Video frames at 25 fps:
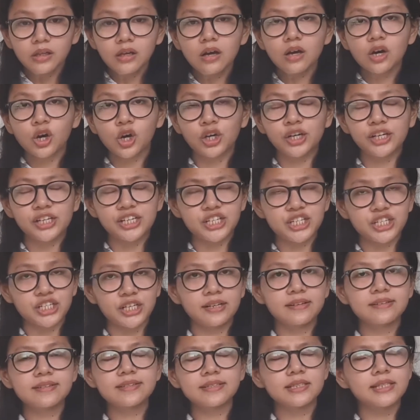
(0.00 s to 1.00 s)

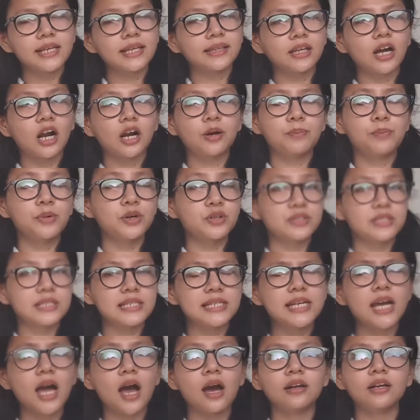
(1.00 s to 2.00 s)
conditions that are
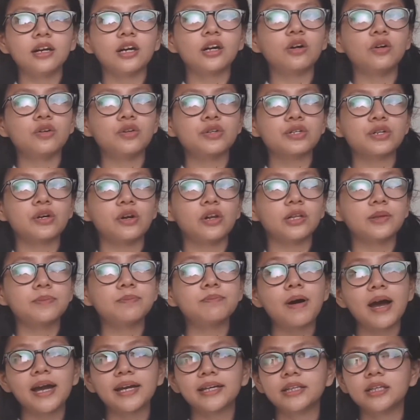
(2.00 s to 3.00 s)
mostly under control
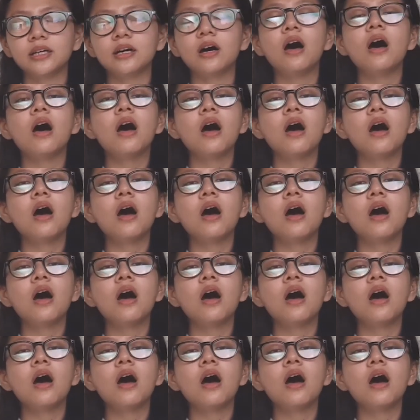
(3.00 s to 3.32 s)
by the